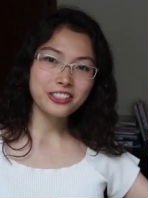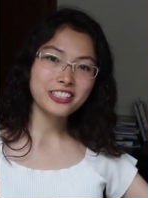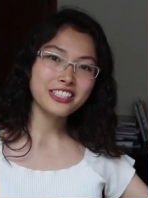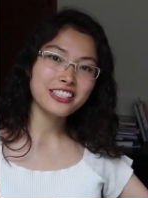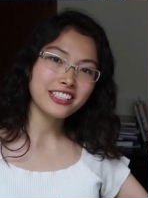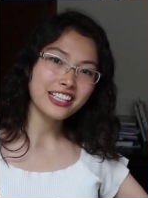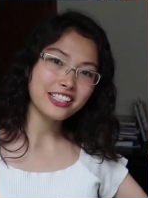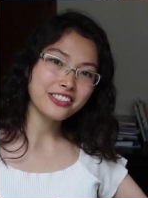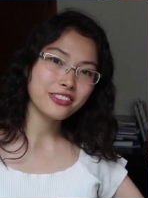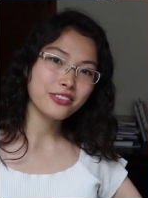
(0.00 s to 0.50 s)
you're an
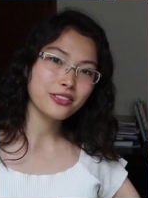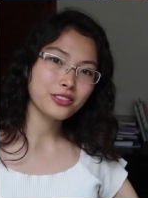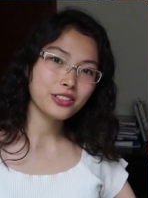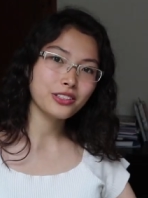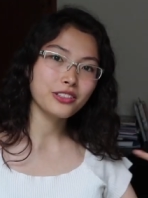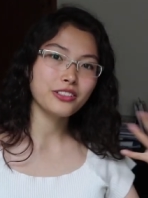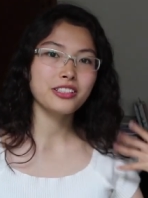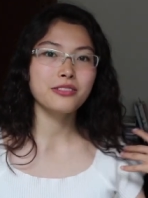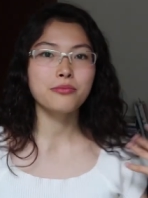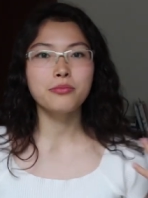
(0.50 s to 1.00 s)
international
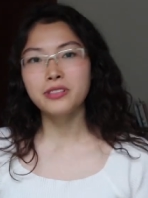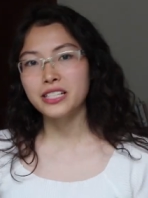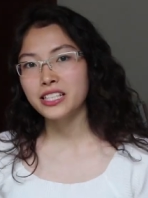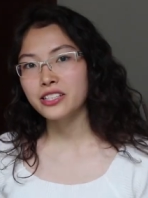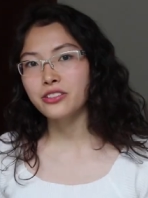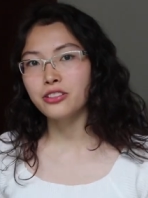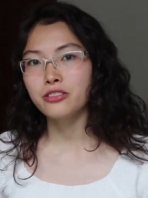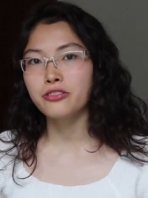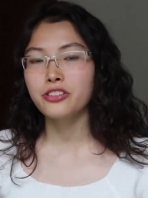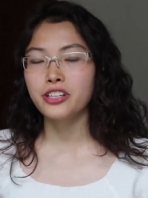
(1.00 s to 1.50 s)
student,
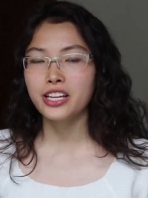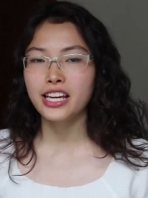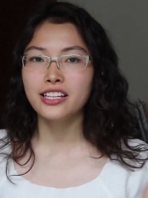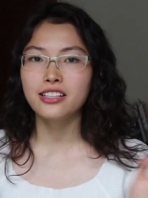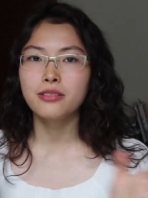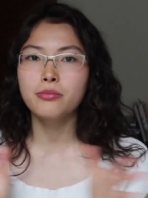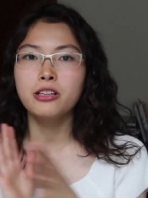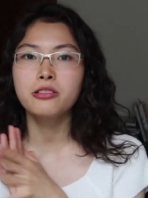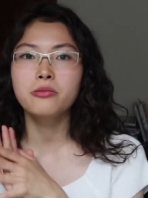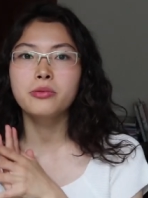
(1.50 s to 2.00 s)
please don't
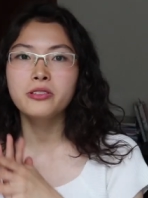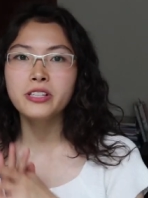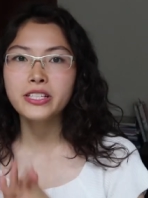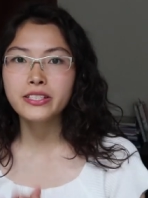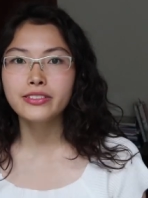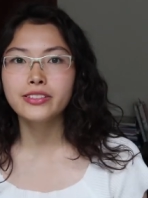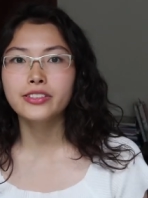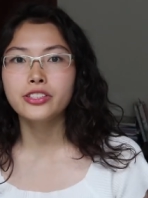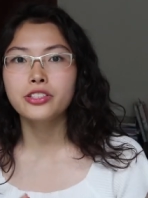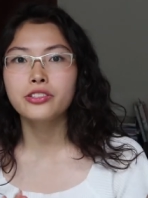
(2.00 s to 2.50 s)
forget about
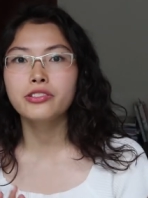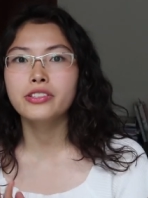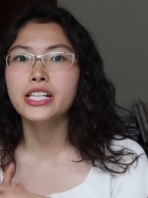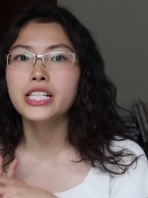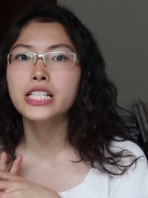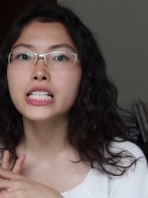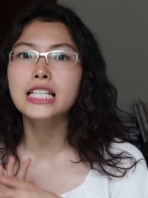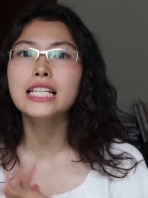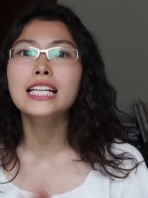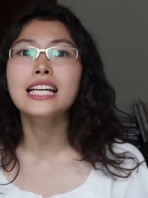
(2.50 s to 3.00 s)
TOEIC
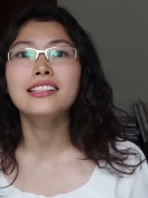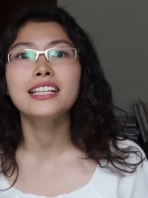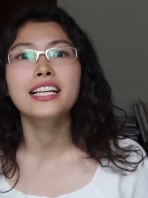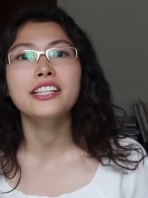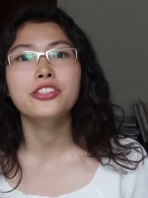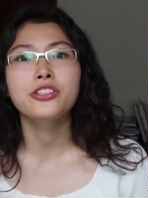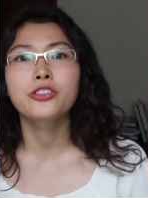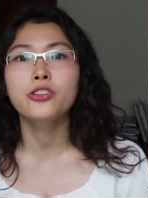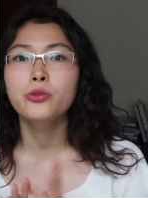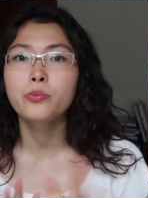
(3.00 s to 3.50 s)
registration and
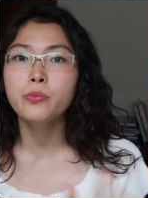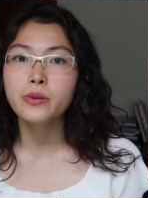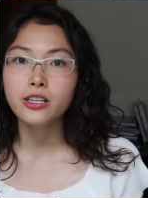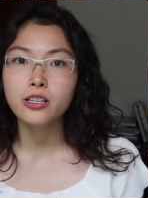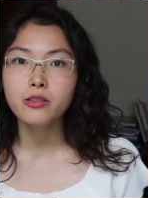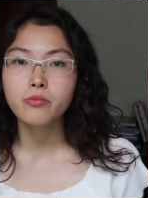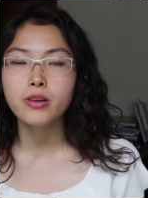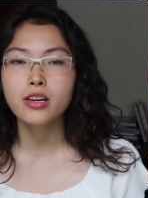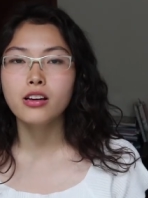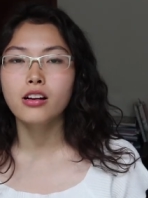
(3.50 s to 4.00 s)
collecting your
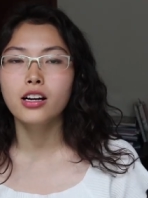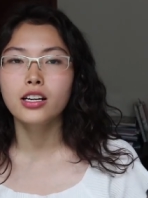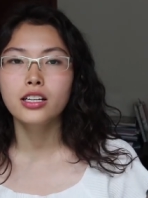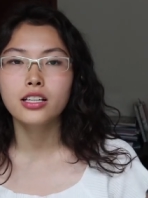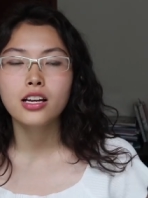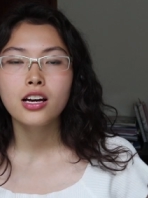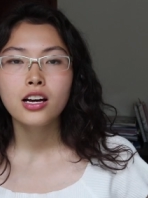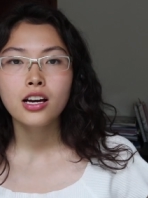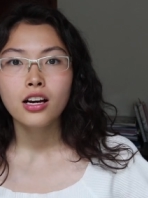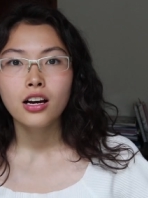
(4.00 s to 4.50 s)
BRP
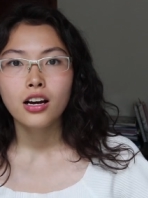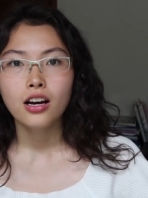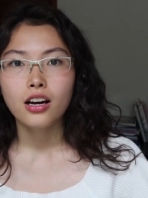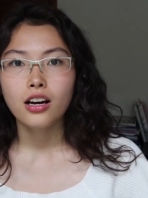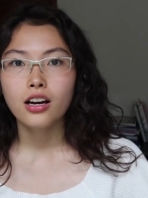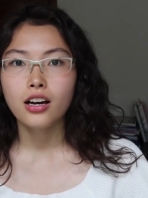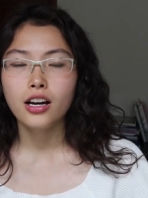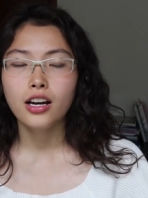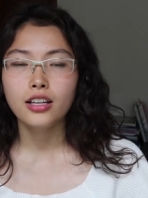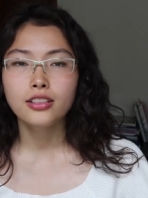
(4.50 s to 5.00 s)
card.
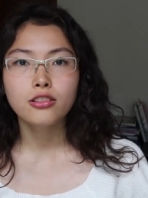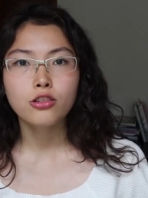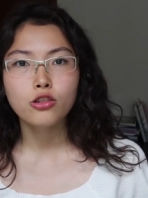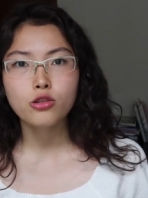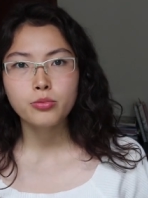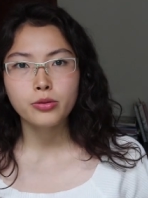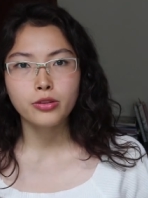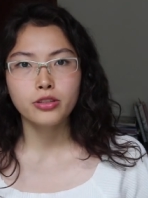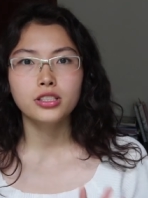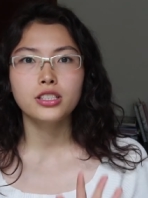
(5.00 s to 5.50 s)
Uh, the
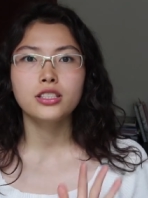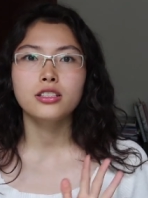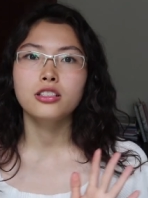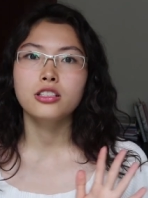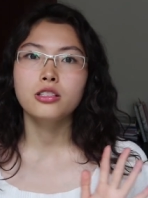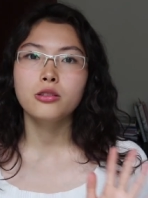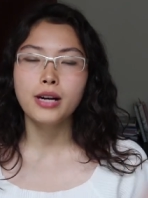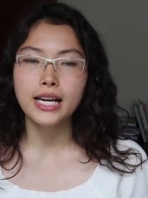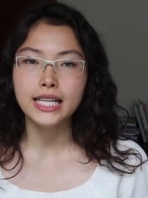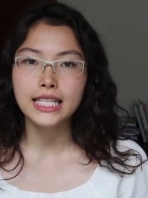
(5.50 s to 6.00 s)
whole process
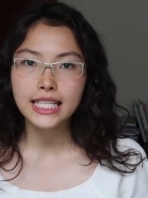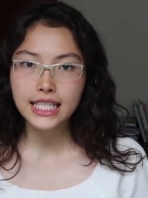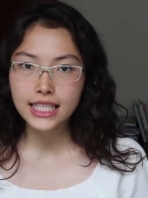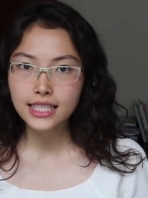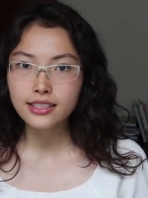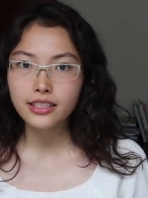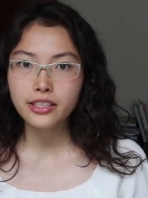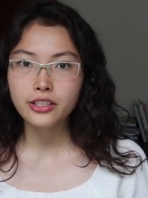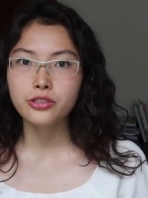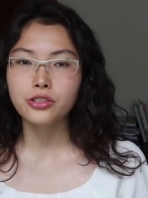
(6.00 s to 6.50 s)
is quite
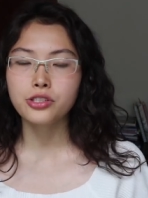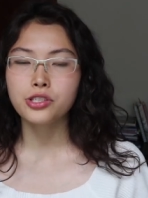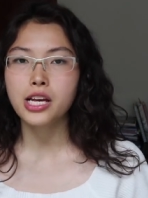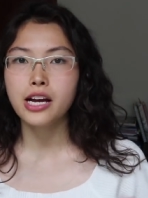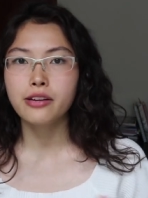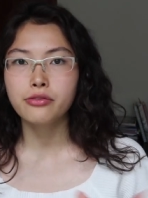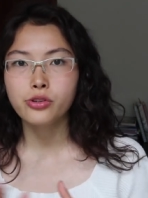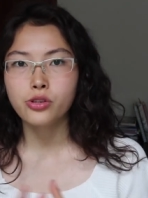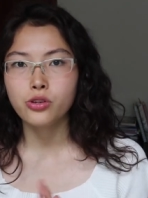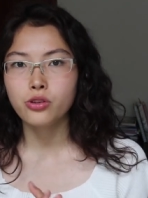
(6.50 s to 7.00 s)
easy, you just
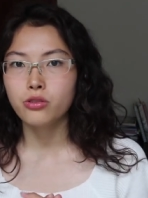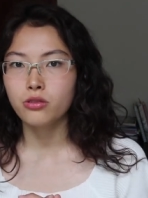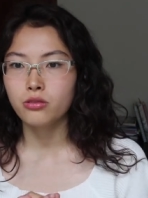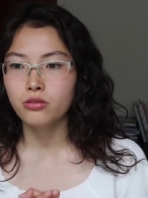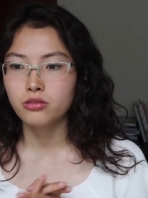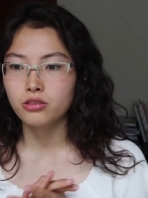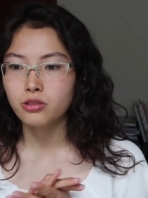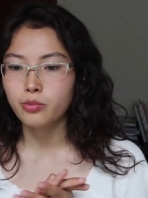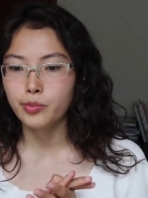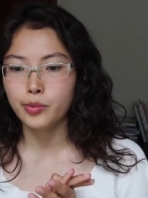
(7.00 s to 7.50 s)
have
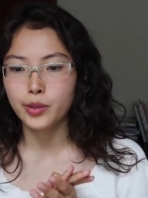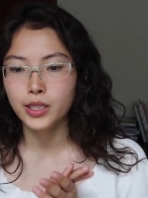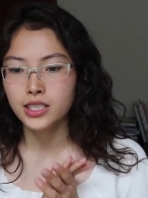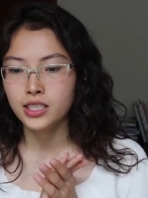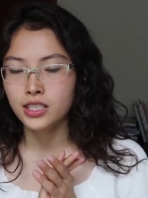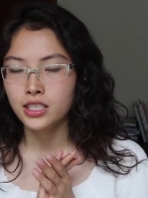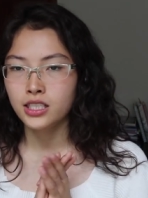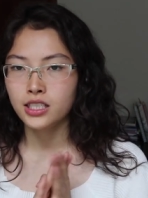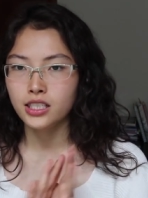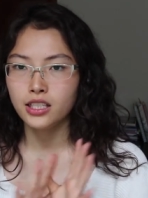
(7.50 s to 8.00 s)
to
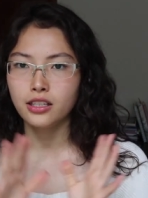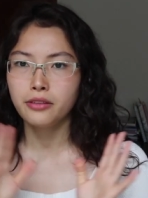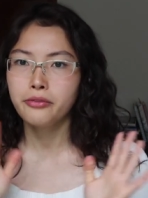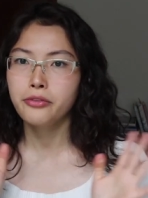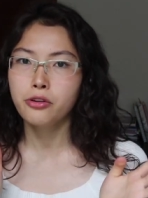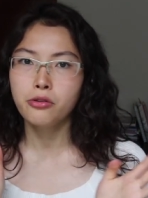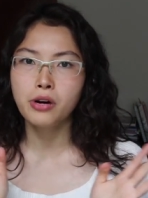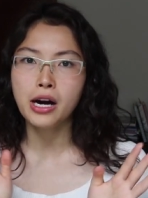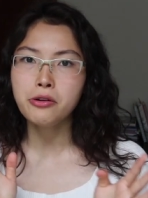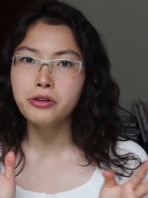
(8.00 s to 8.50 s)
spend a
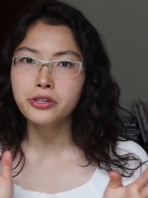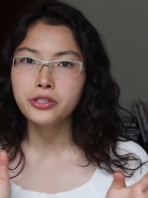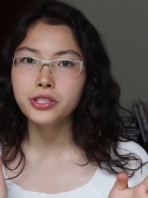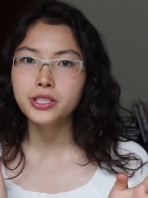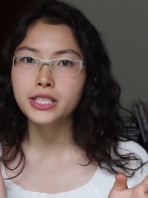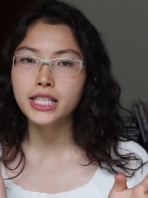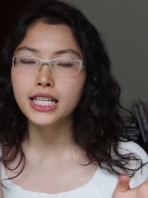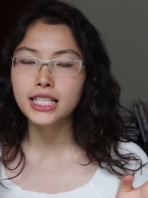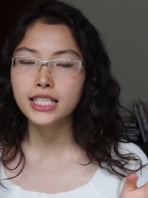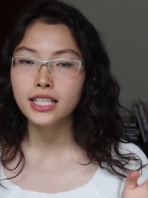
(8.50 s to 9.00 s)
few hours
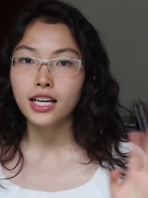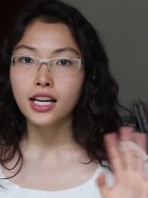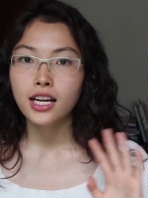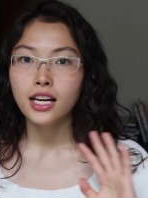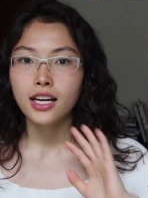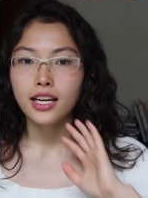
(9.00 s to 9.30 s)
on that